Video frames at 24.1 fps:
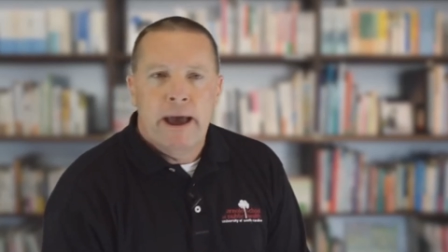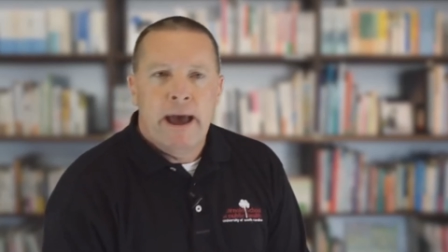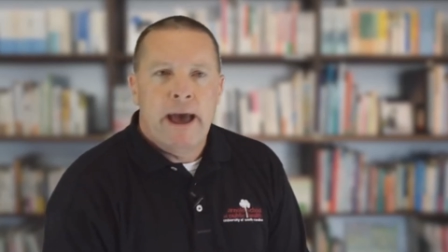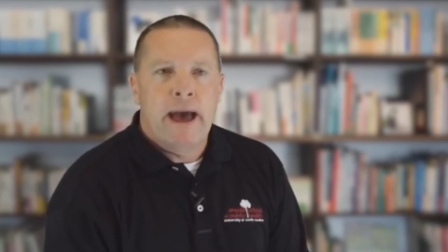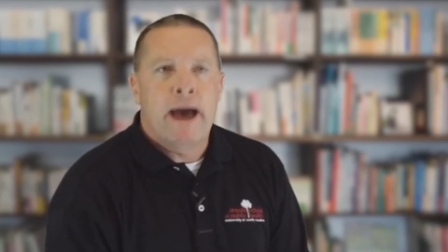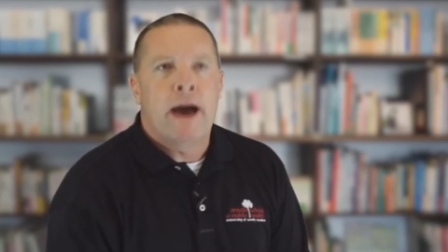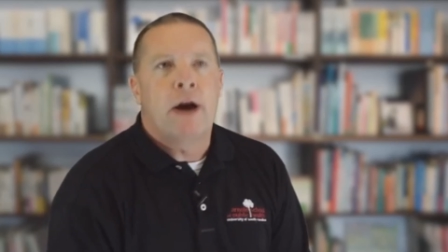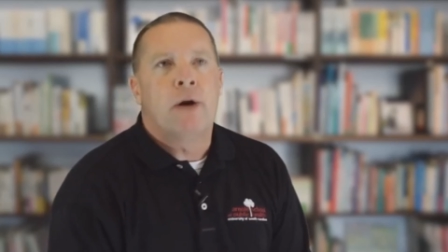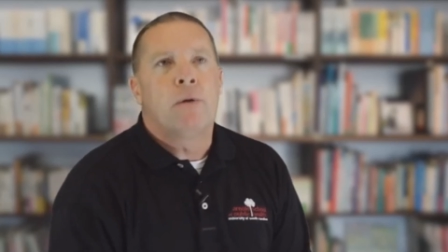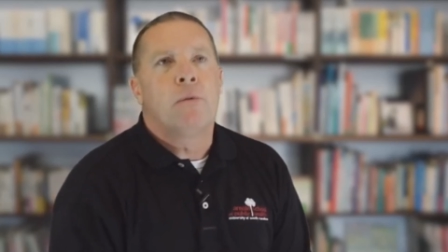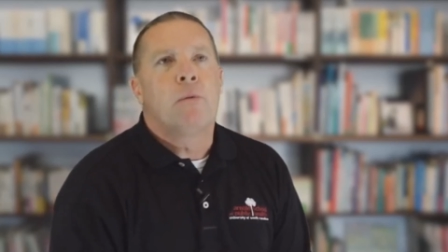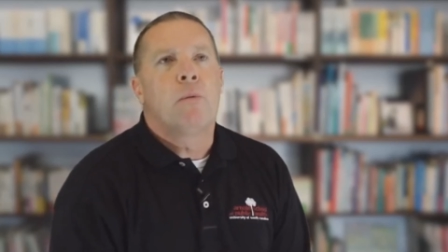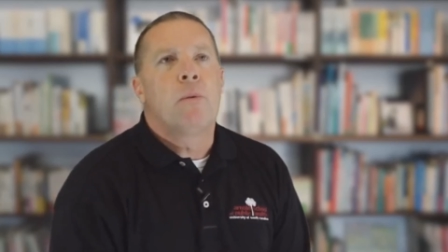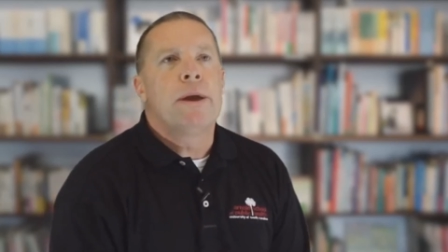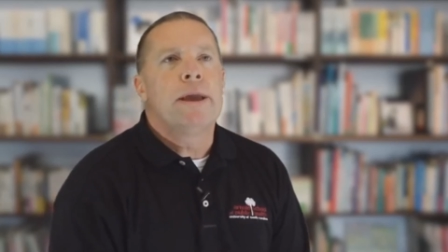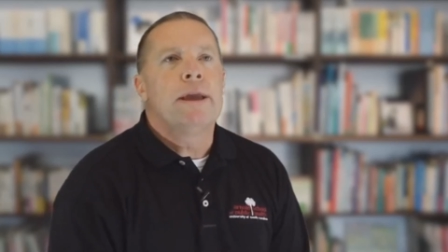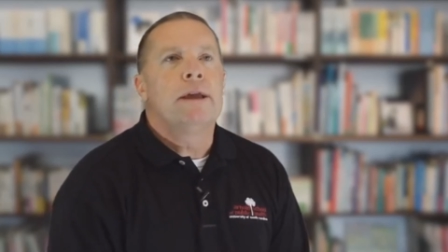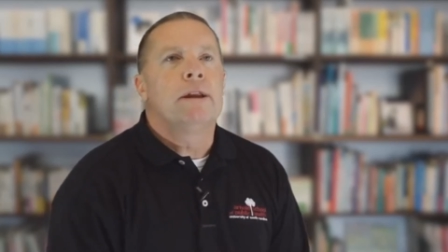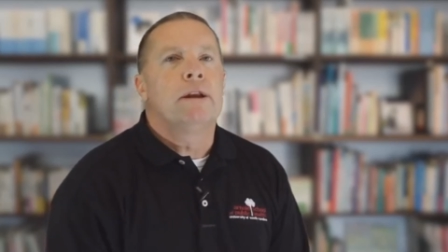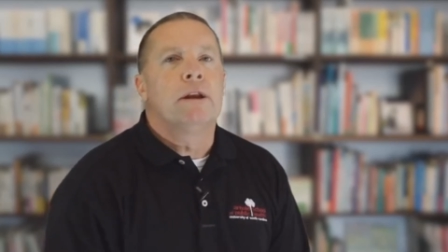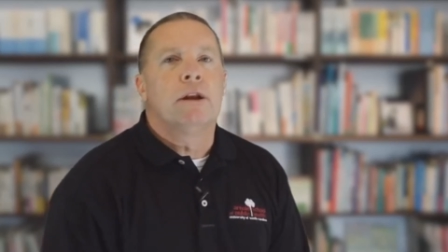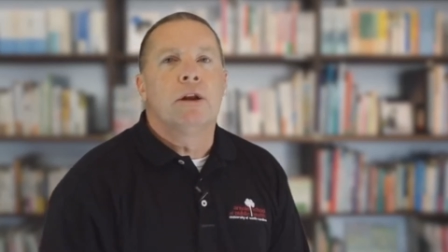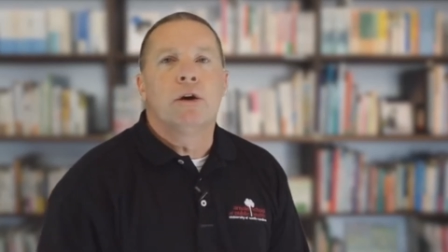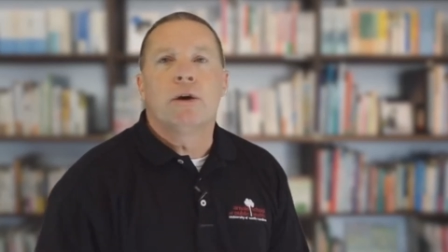how
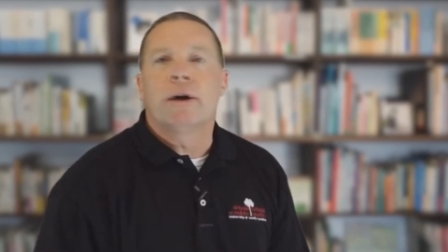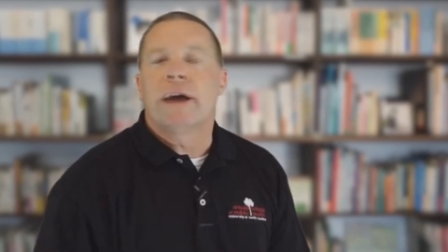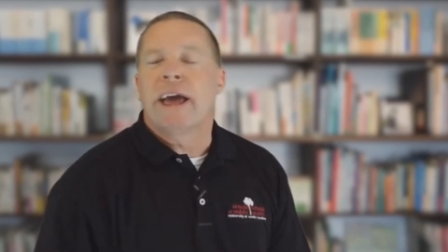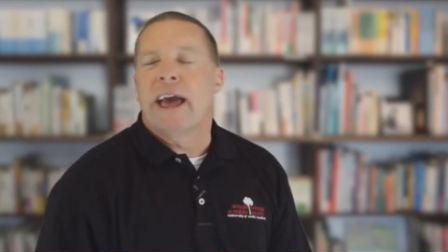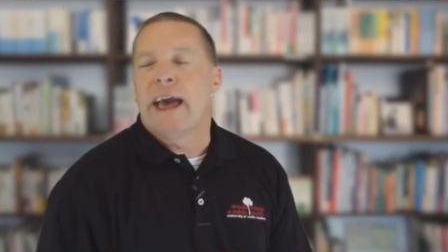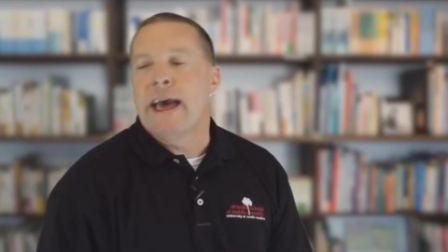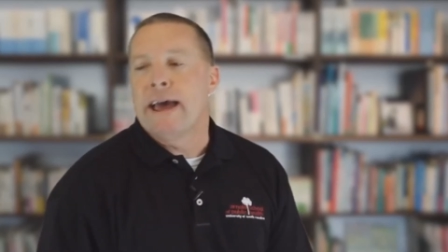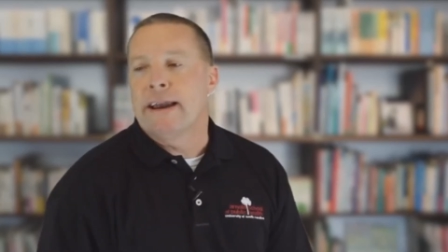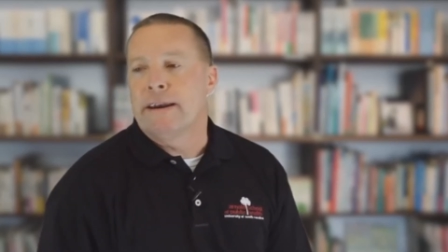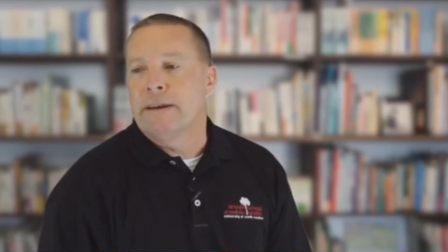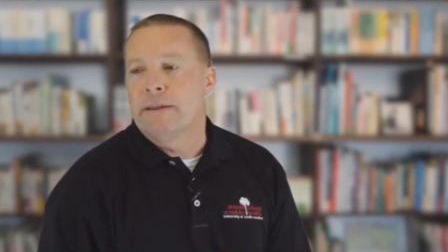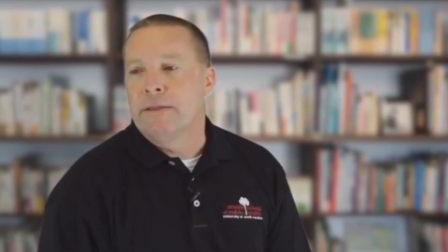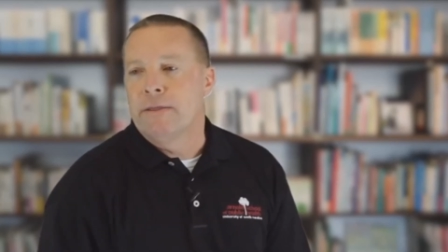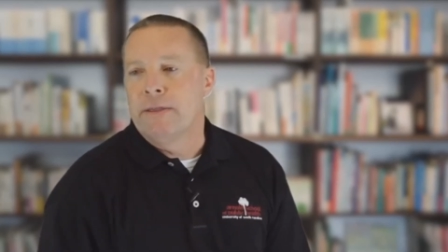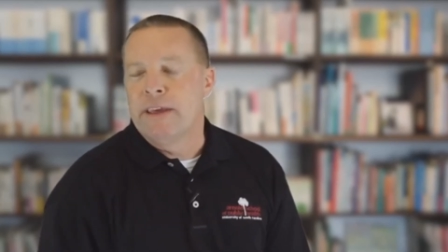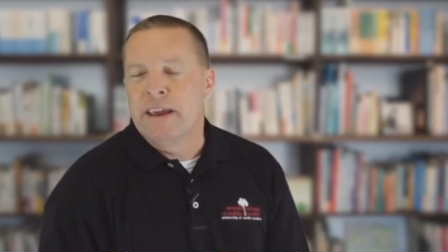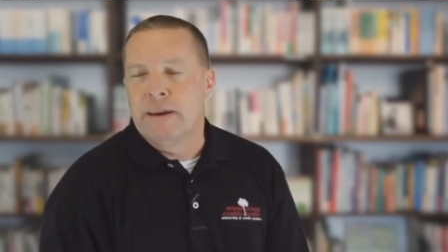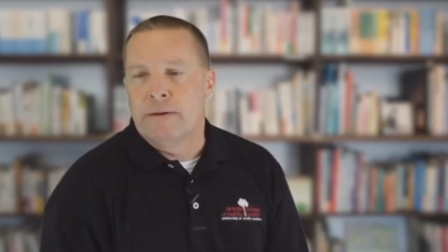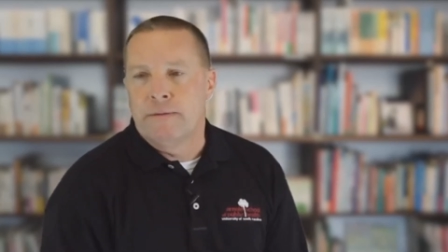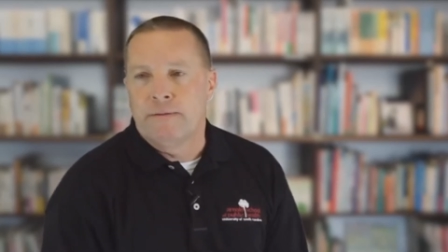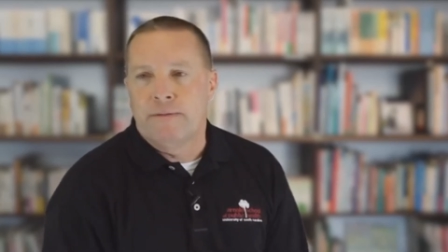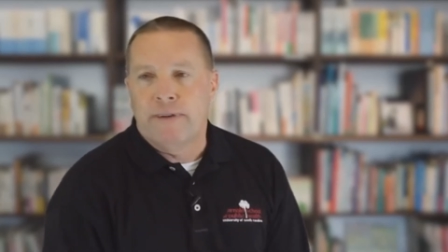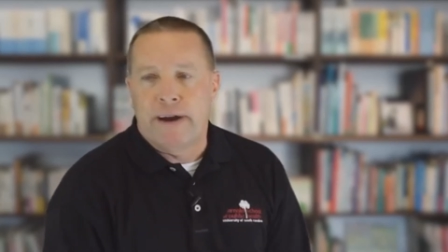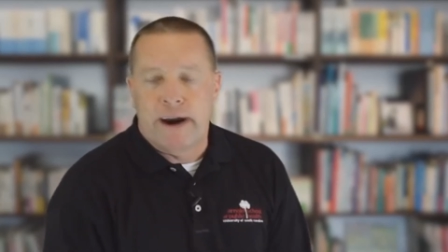we look at the
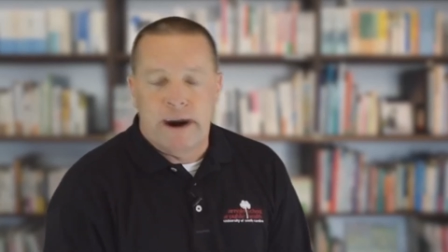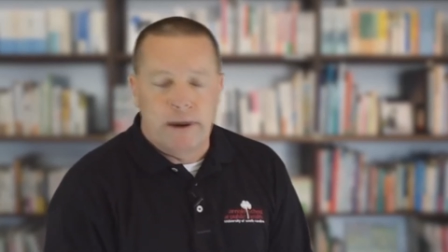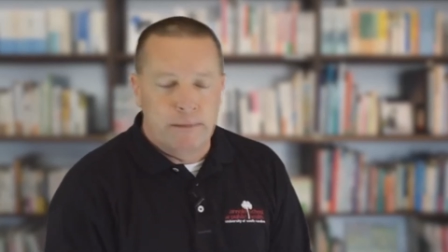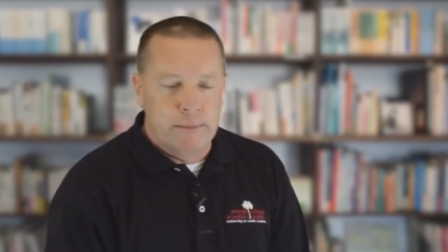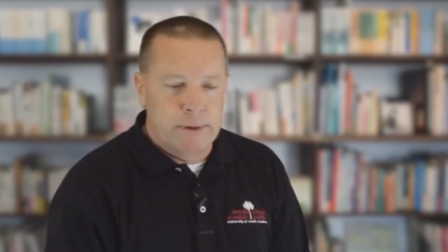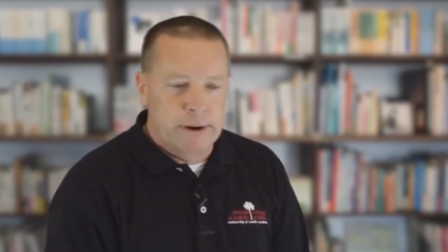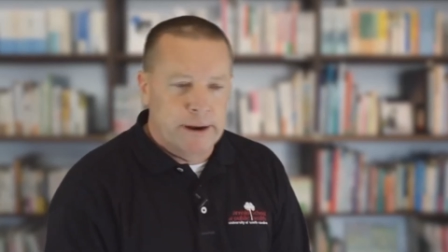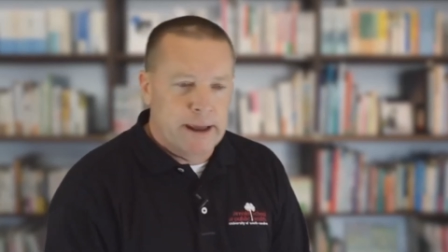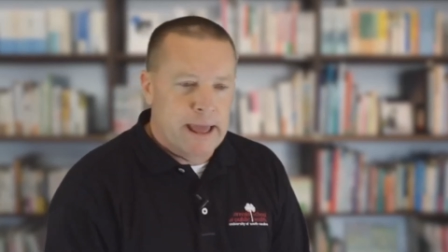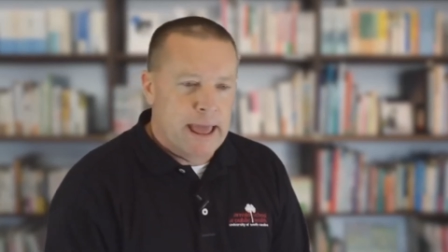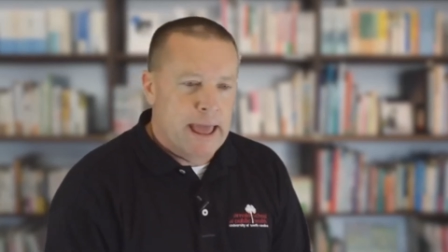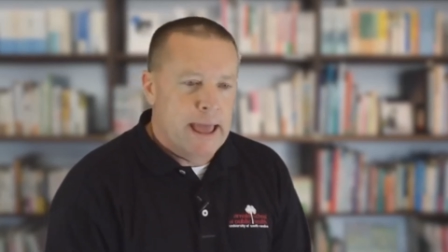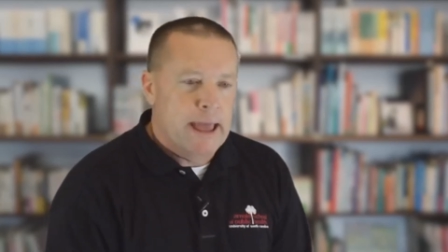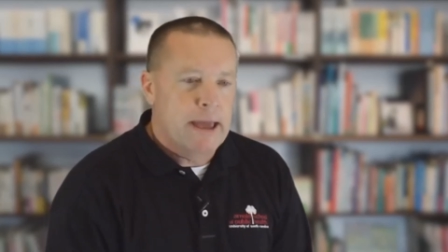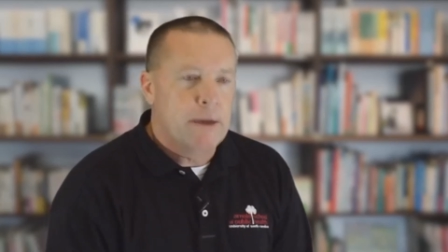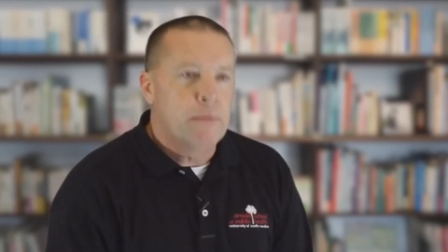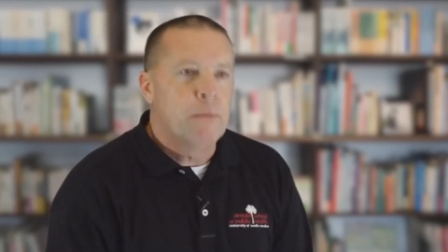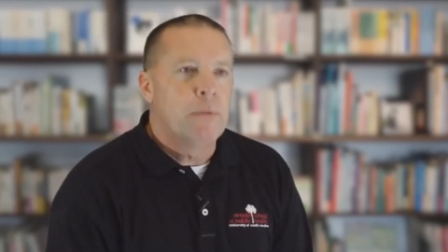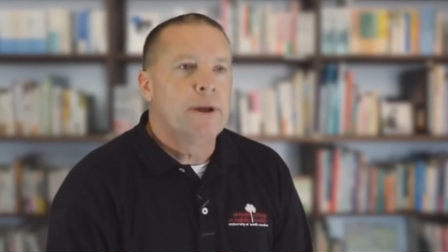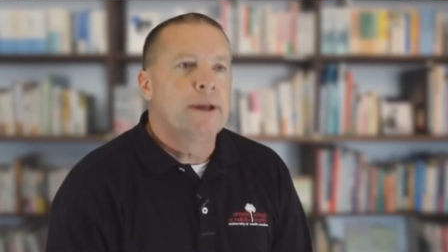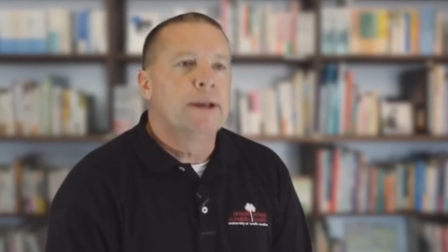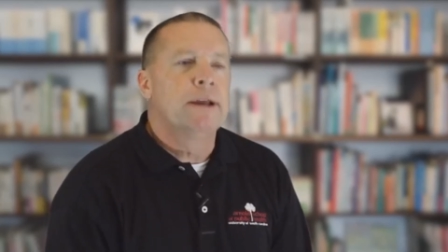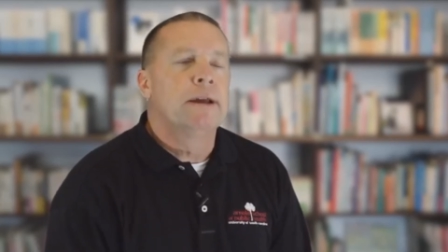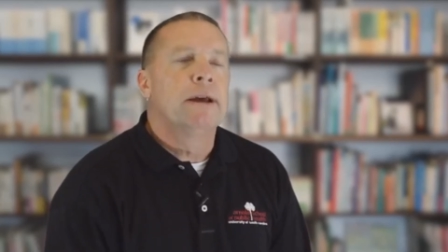environment
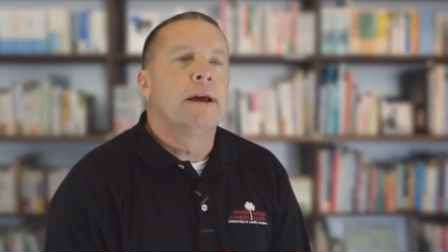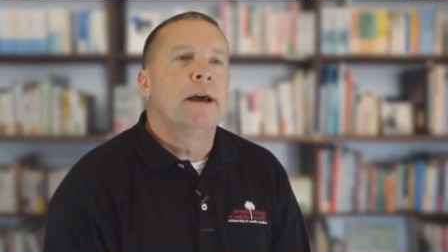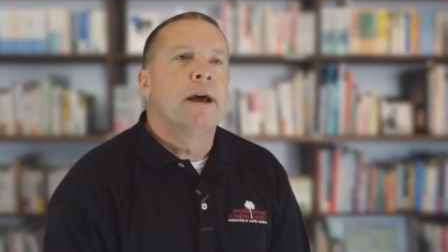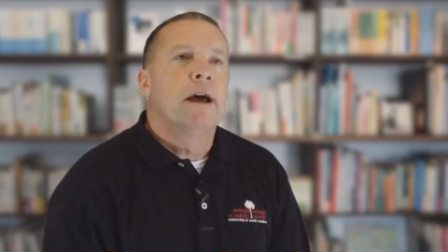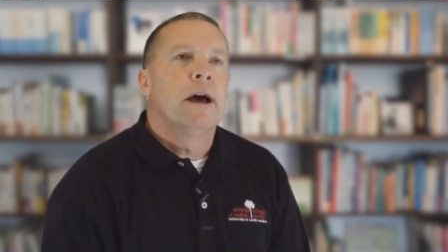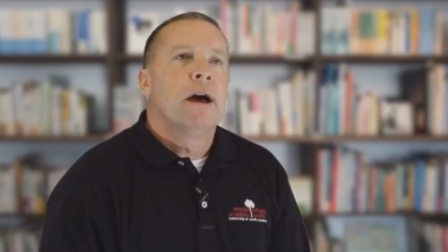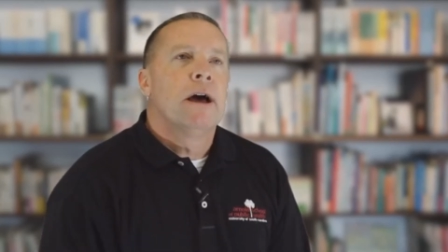and we